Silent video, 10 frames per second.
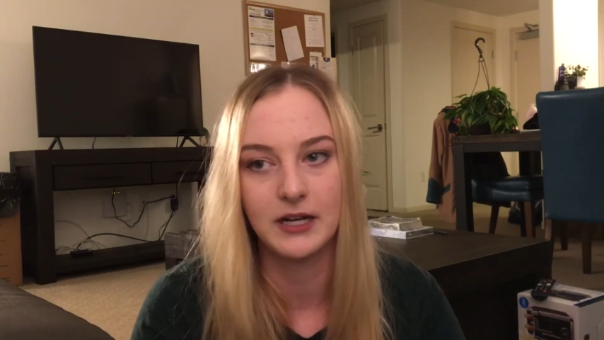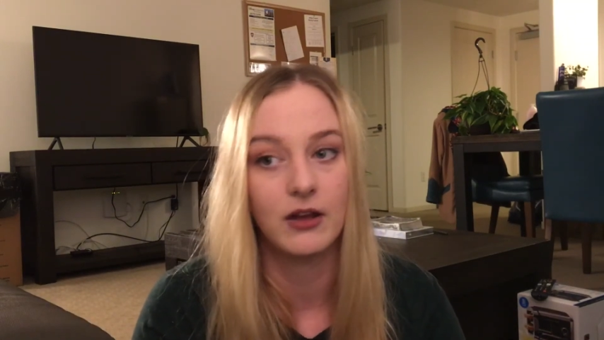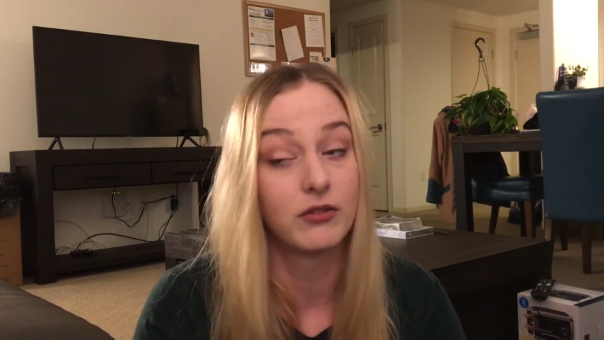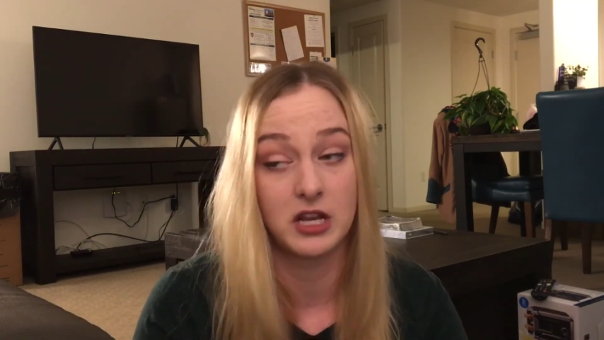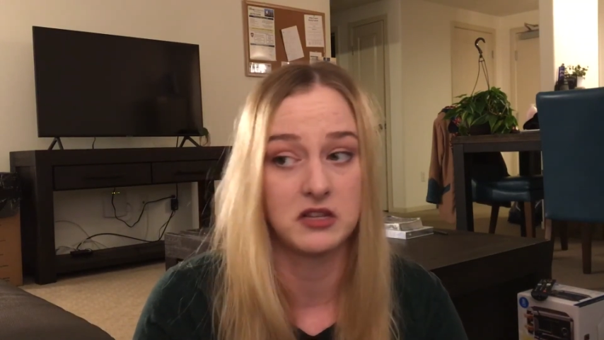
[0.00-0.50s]
I
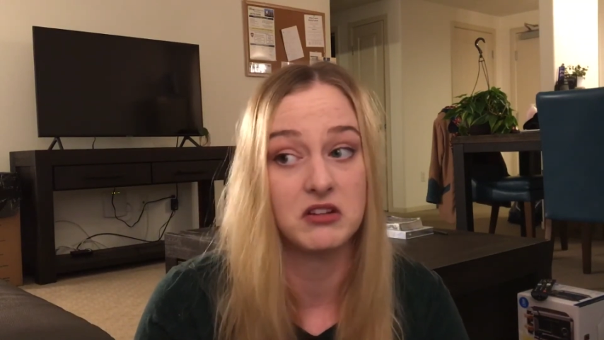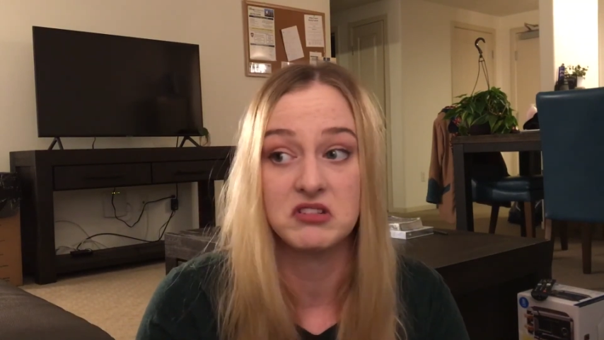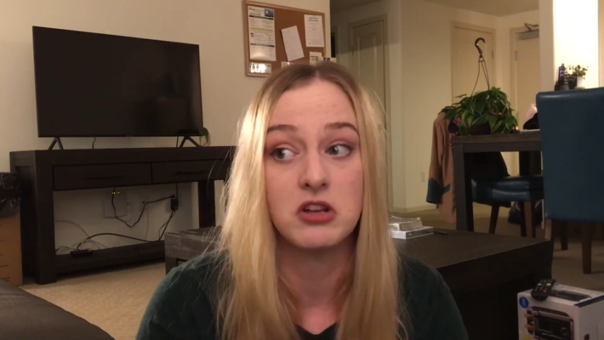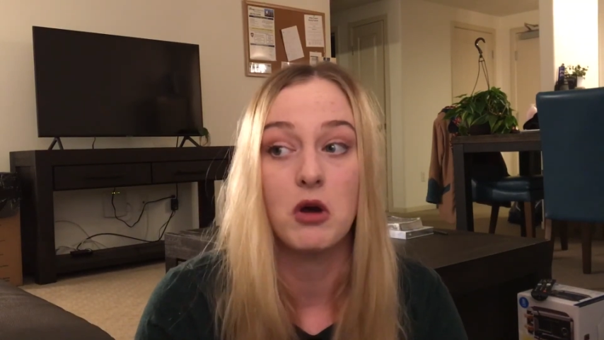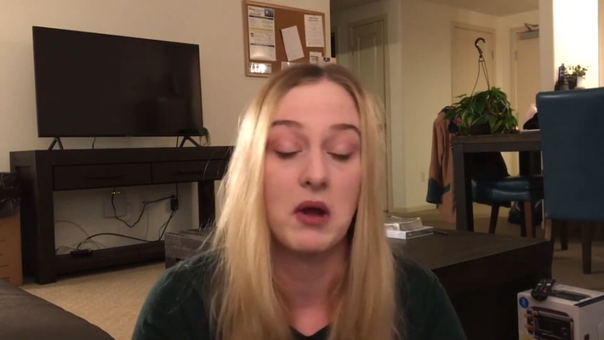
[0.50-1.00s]
was like, there's
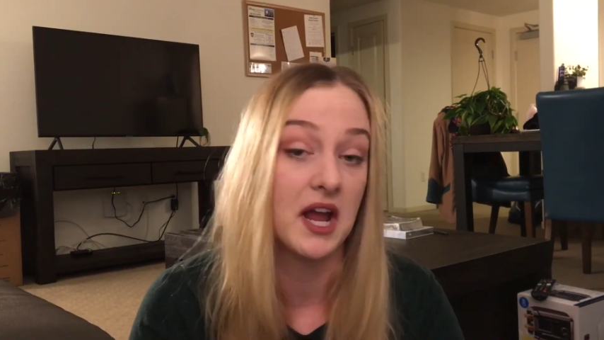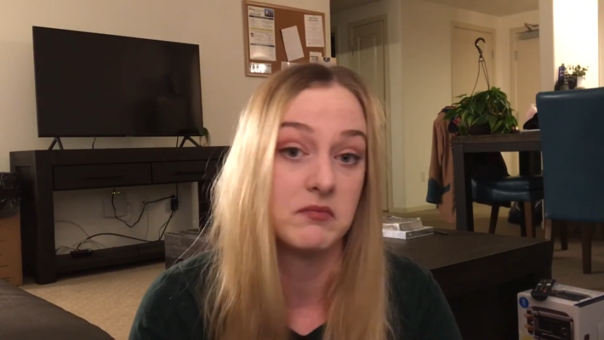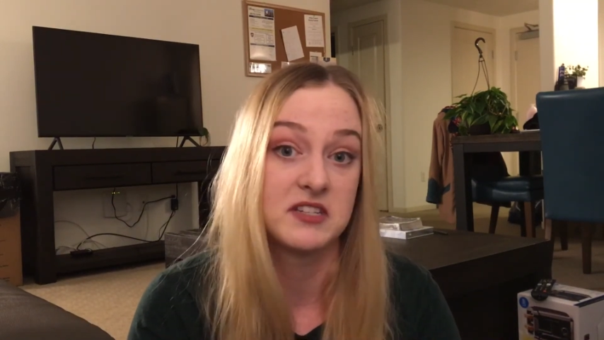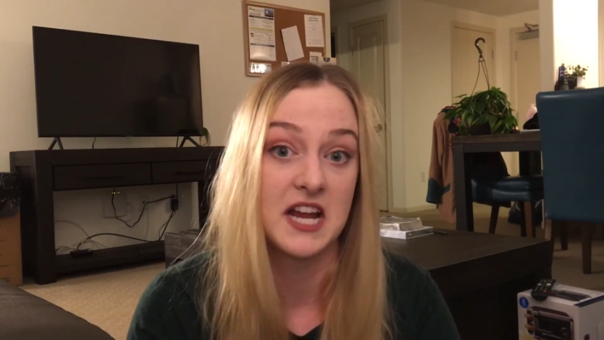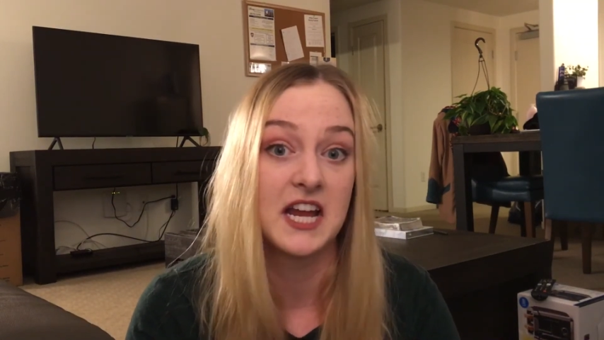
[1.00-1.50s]
no way I'm
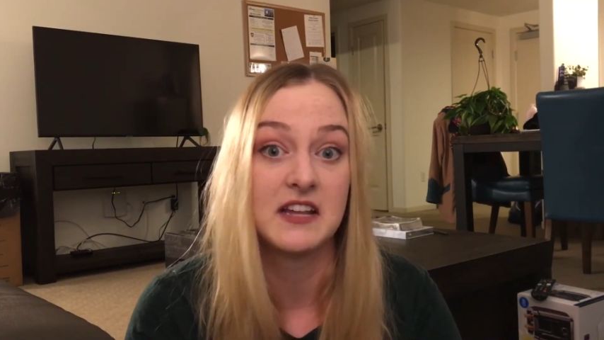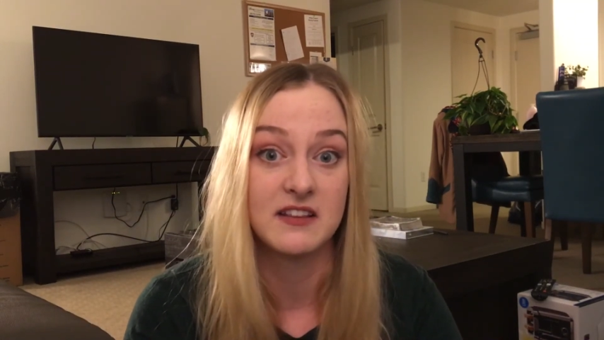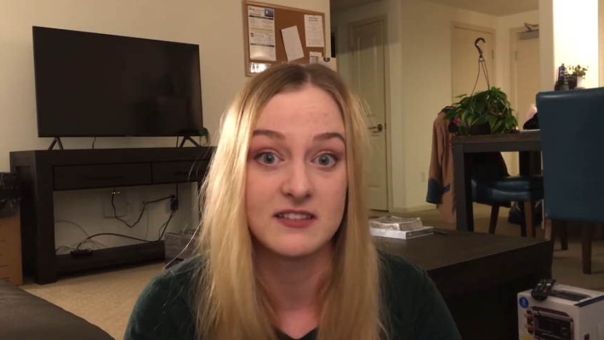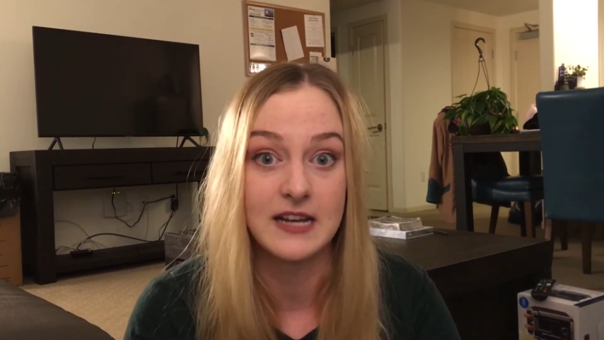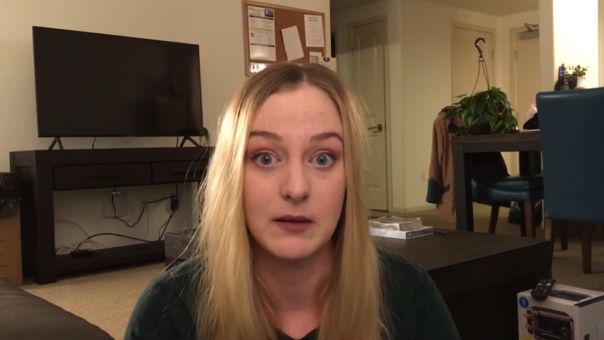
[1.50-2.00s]
staying in
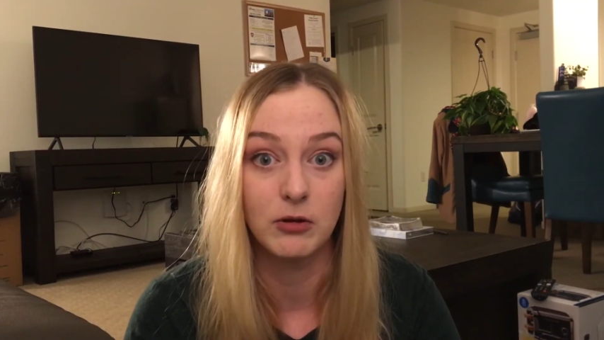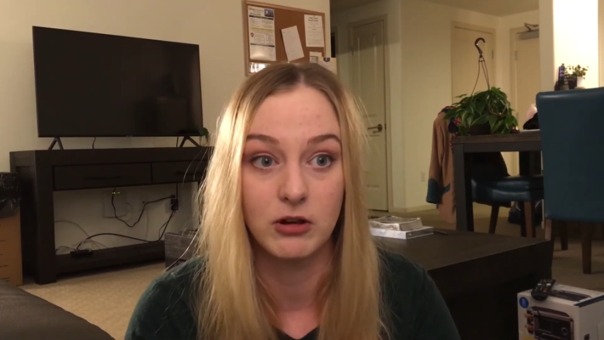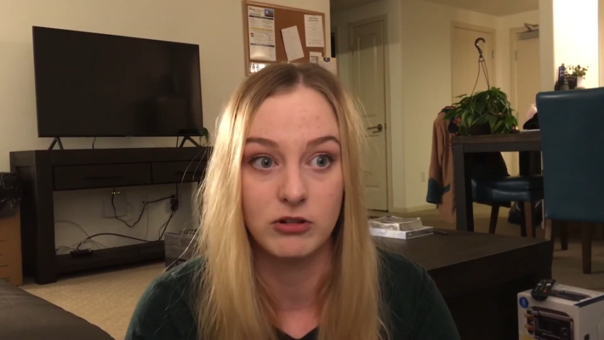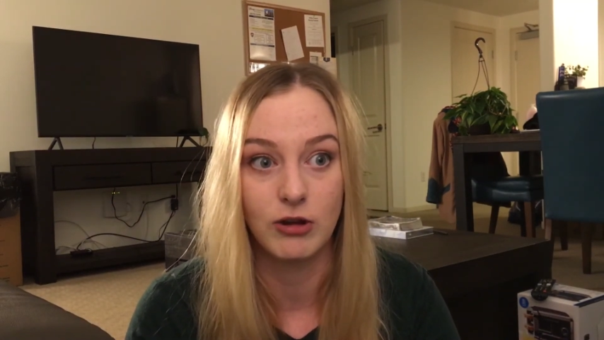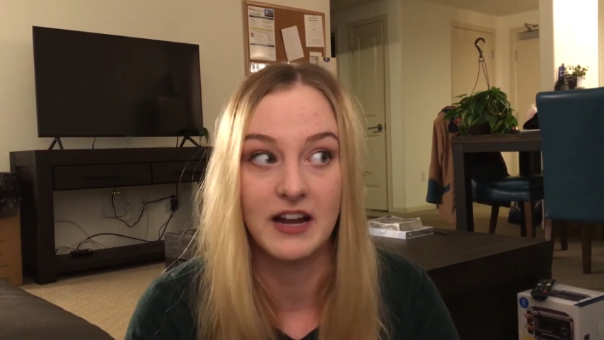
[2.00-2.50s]
this
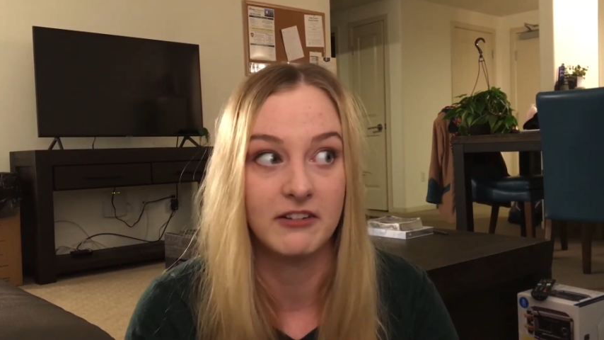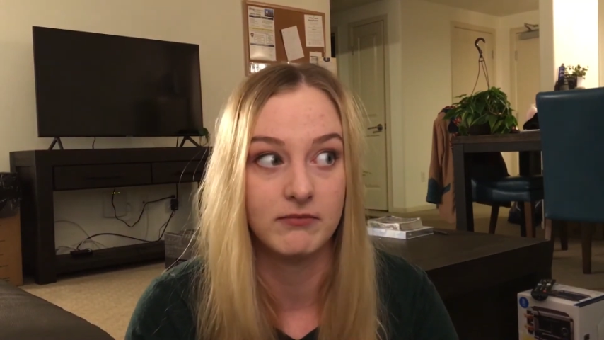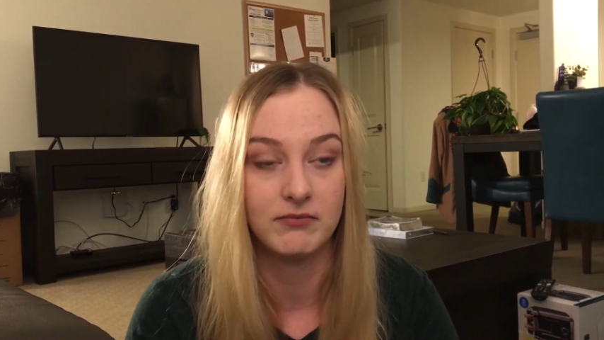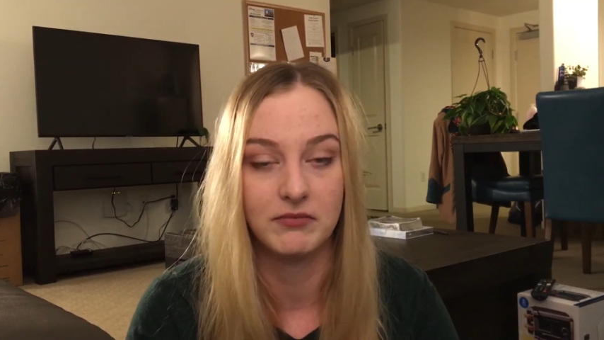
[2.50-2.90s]
neighborhood trying to